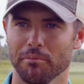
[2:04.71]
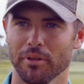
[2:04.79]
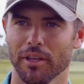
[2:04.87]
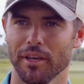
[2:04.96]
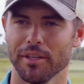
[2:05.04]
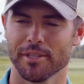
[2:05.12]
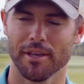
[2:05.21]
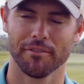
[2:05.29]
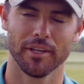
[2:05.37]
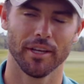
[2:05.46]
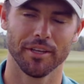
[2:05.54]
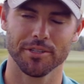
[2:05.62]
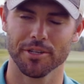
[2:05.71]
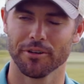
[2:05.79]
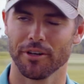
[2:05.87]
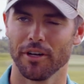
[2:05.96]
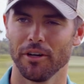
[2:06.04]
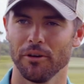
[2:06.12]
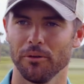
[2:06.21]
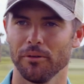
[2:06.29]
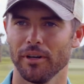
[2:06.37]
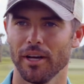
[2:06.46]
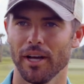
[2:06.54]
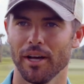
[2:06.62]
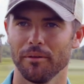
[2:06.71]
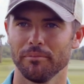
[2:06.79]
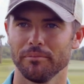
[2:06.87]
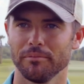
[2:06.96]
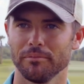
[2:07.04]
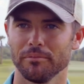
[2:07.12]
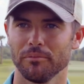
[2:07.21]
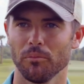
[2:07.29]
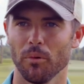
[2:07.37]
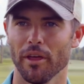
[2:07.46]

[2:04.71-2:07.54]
and play seven days in a row um,